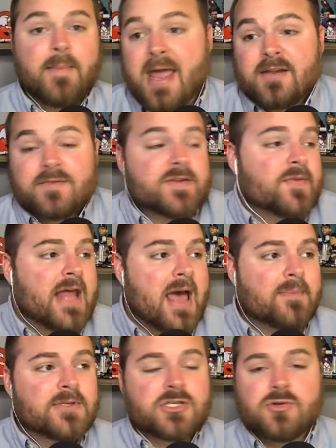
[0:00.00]
And if something
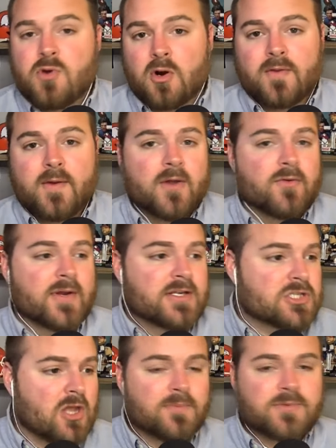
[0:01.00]
happens to Curley, whether he
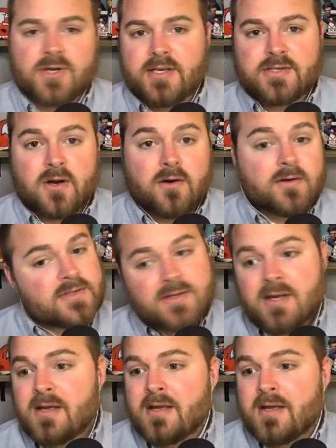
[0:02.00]
slumps or gets hurt,